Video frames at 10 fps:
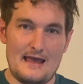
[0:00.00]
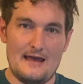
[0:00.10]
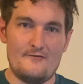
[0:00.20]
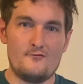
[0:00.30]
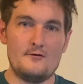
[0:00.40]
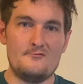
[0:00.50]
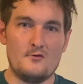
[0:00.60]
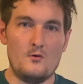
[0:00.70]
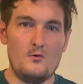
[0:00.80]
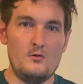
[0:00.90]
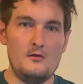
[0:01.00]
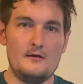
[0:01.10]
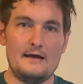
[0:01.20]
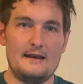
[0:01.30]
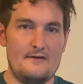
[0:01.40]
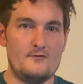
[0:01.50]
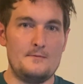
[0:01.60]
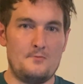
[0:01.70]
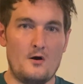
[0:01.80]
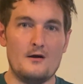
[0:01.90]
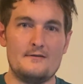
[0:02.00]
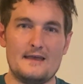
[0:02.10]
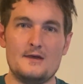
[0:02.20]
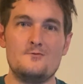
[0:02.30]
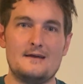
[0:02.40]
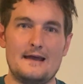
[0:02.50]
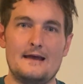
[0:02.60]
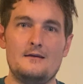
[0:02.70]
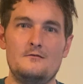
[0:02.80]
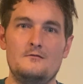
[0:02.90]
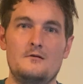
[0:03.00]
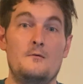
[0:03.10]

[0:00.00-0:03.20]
every role and every part that you can,